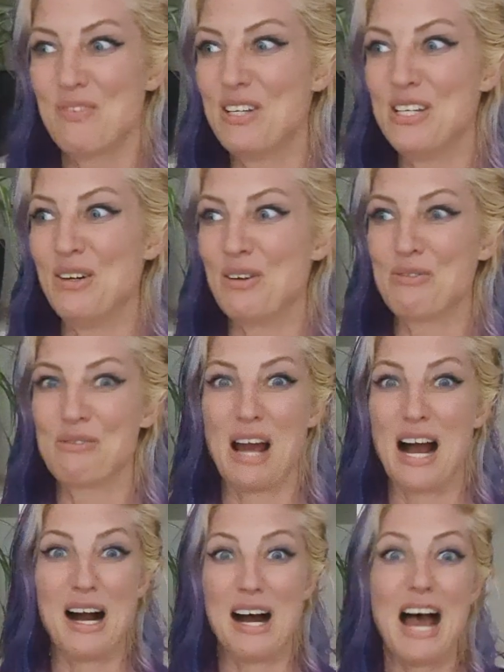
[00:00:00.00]
you know,
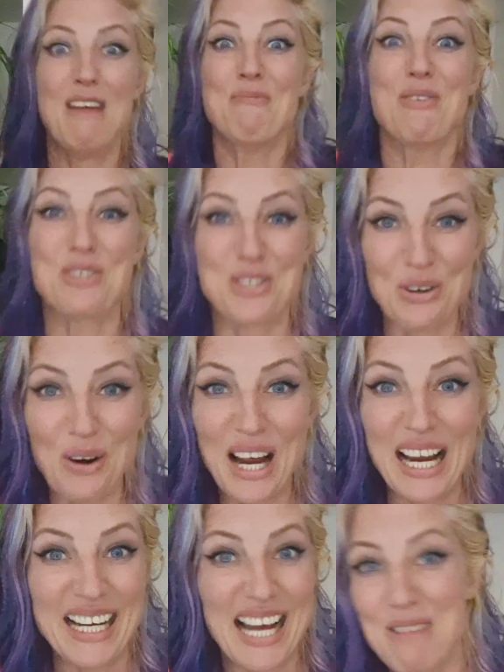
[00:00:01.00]
have more
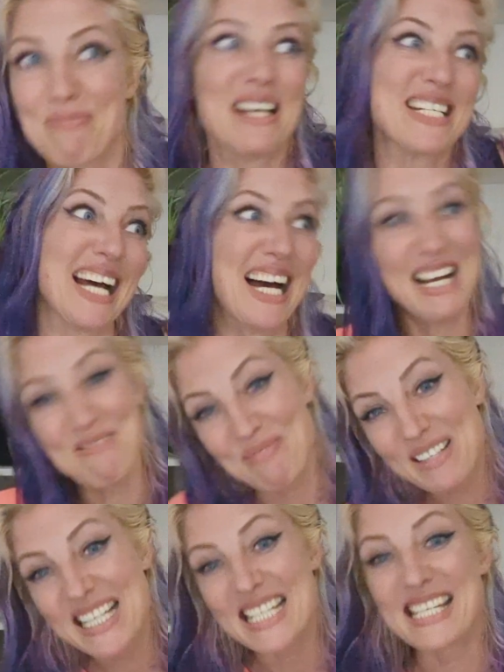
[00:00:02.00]
joy and pleasure and
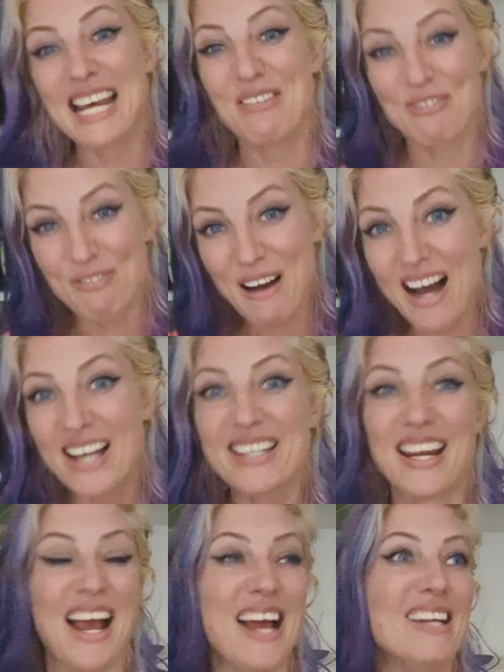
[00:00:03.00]
bliss and
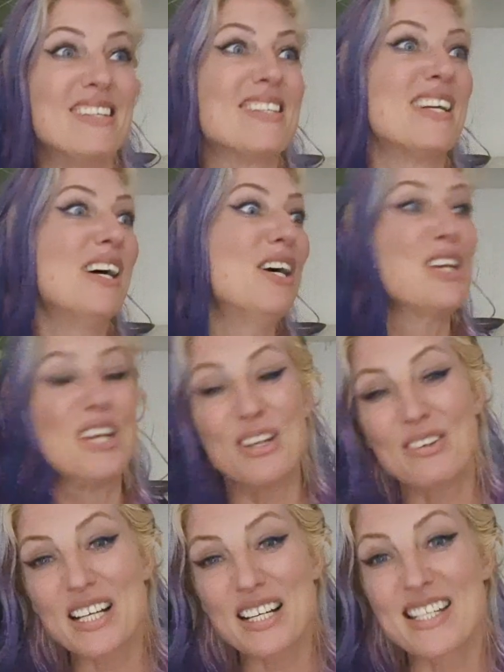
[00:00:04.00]
fun and
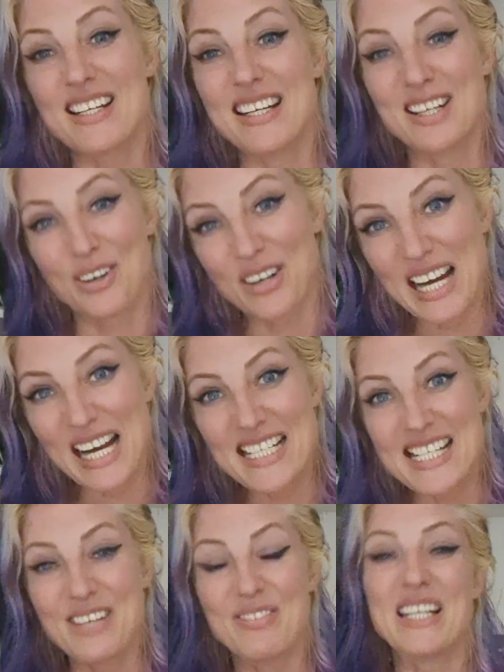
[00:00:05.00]
curiosity and
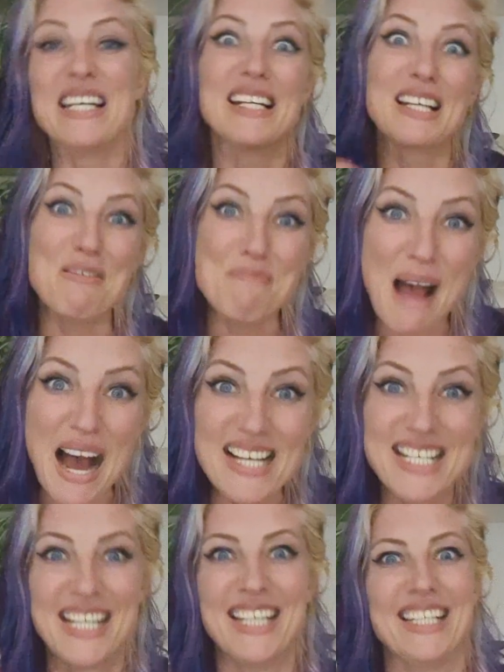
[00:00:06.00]
creativity and
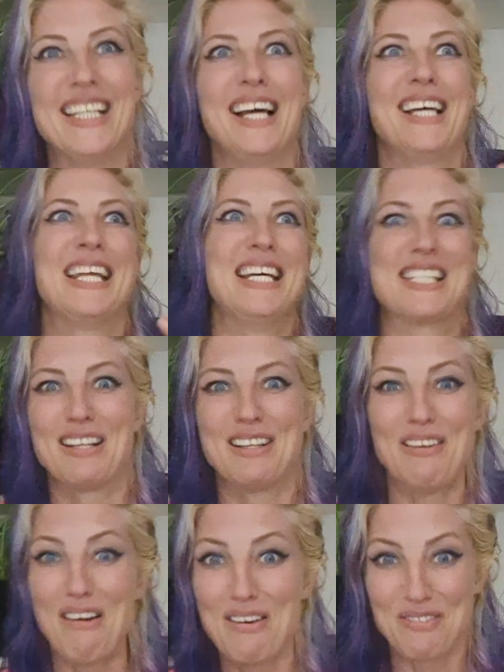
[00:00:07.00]
compassion? Like, a
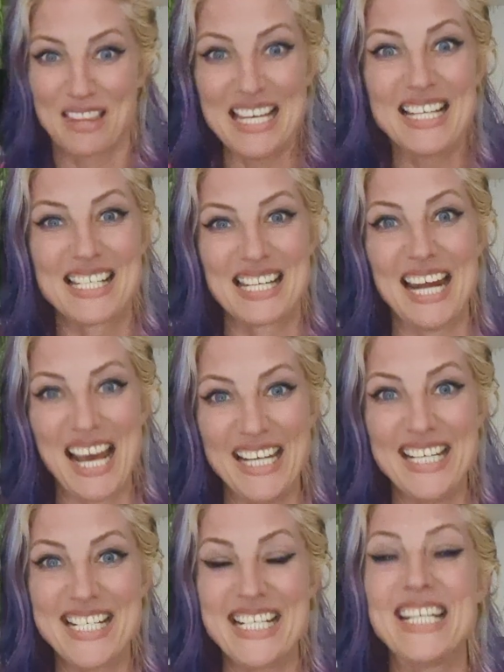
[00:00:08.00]
lot of things that
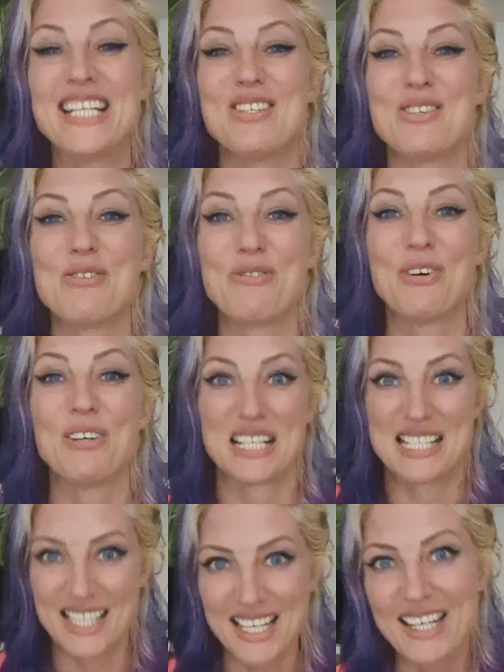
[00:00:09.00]
energy can do for
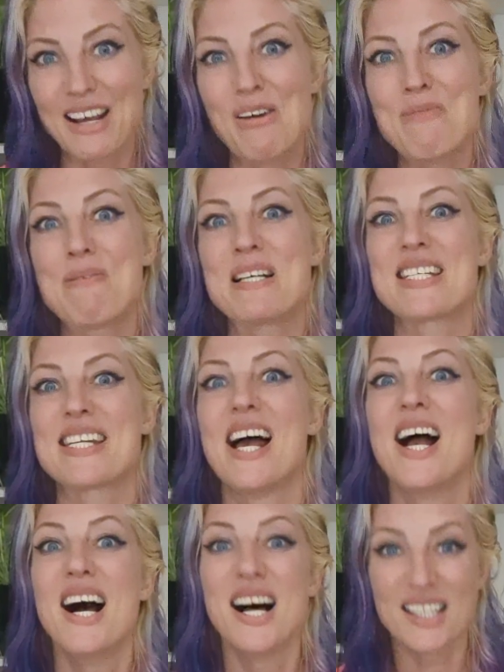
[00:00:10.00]
us. It can help us
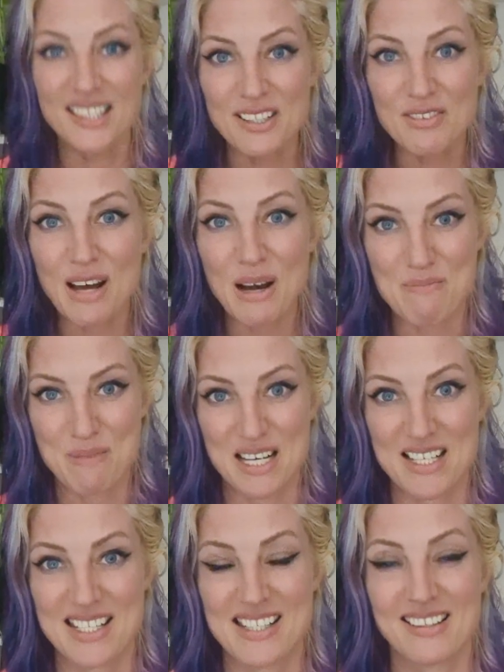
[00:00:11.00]
live our
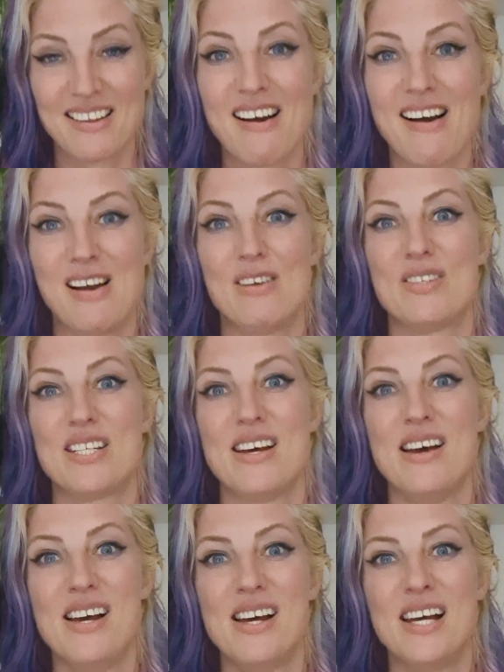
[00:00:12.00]
best lives.
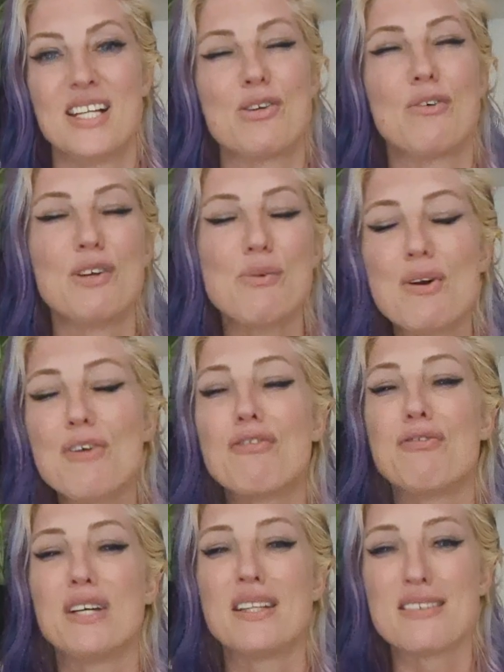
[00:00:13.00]
And so if you want to
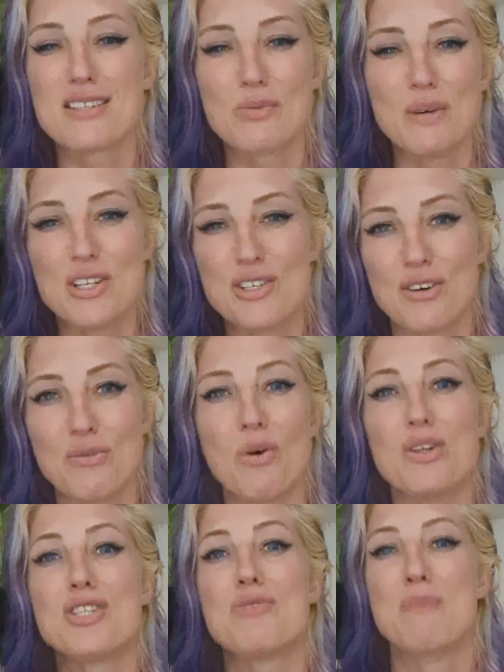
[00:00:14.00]
flick the switch on
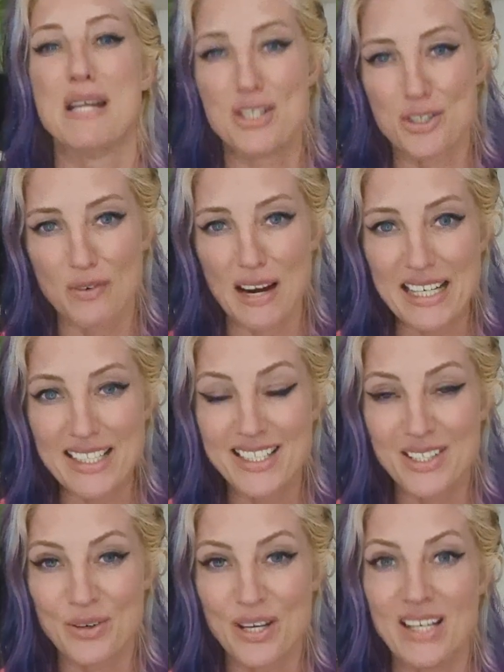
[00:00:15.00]
what's been
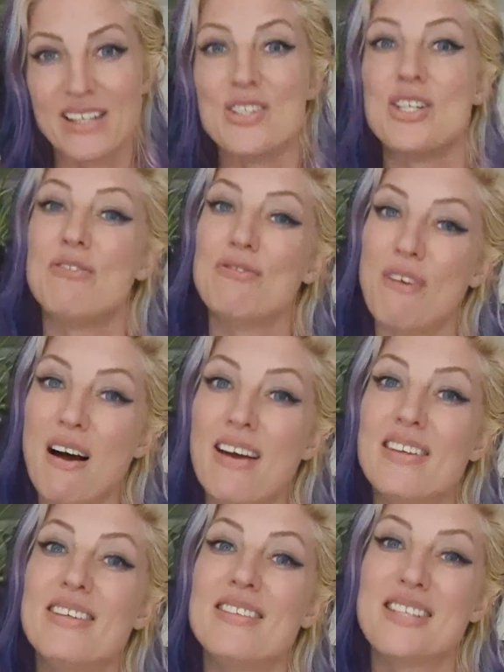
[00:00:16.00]
draining your energy,
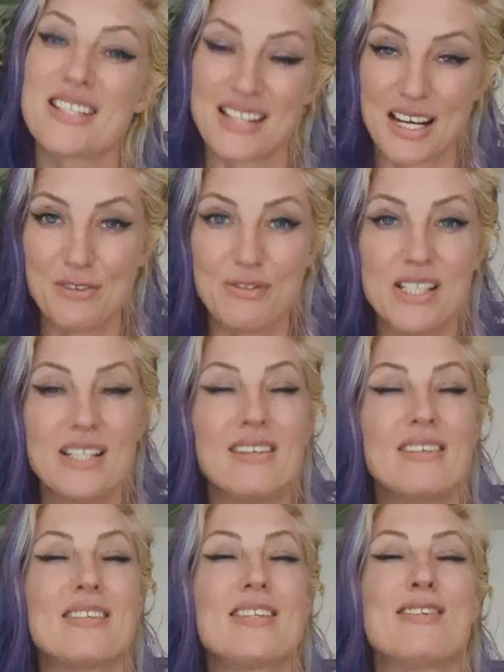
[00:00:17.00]
finding the safety
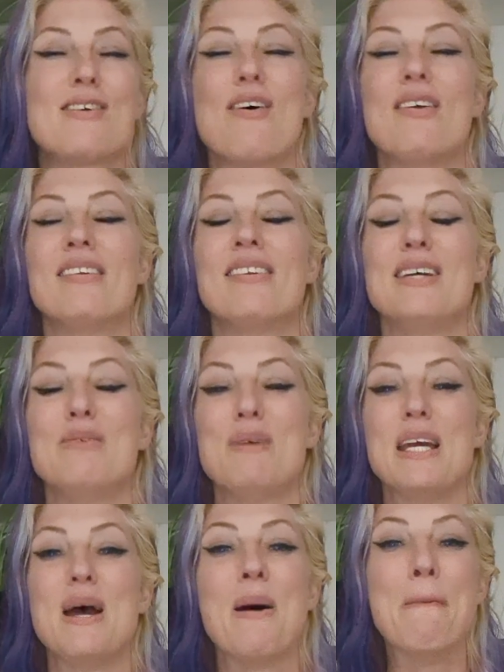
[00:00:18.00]
can certainly
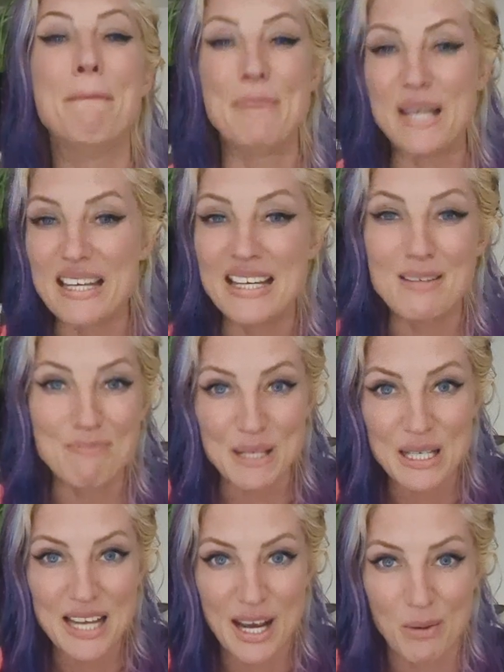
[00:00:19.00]
be a big,
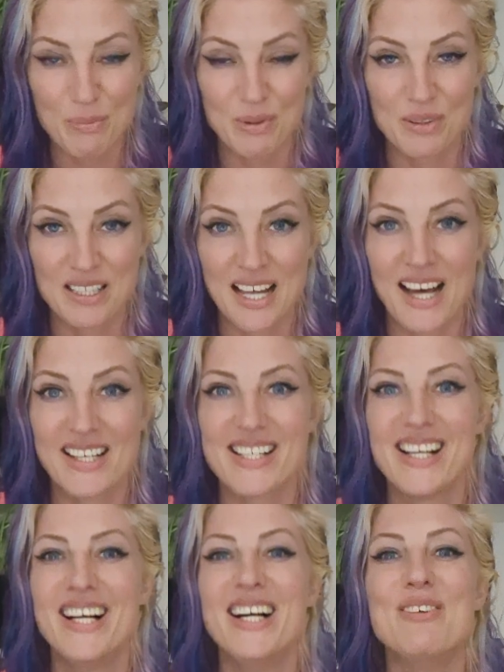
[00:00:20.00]
big helper in that,
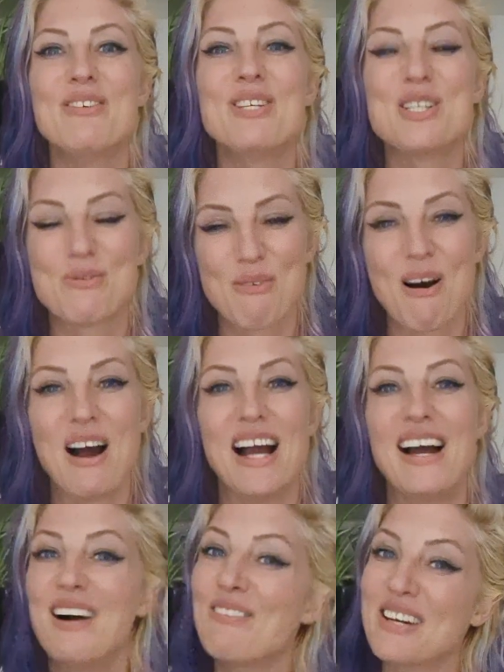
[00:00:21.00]
which is
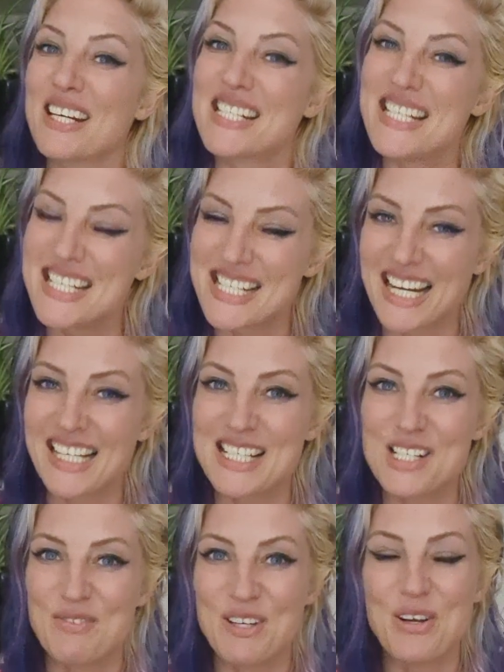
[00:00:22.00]
why I wanted to share
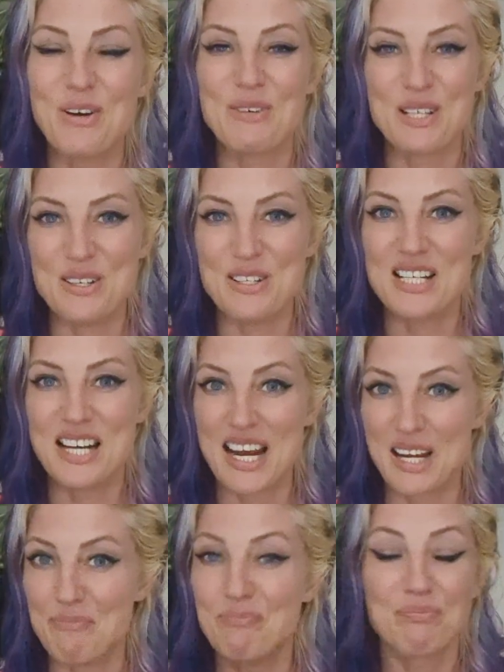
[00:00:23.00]
this video with you
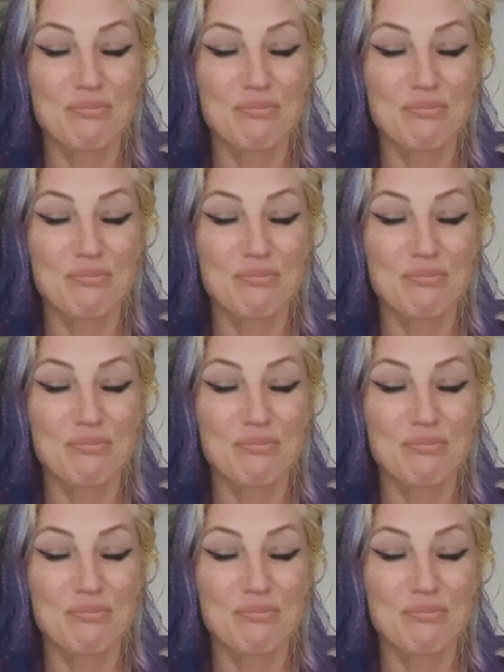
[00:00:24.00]
today.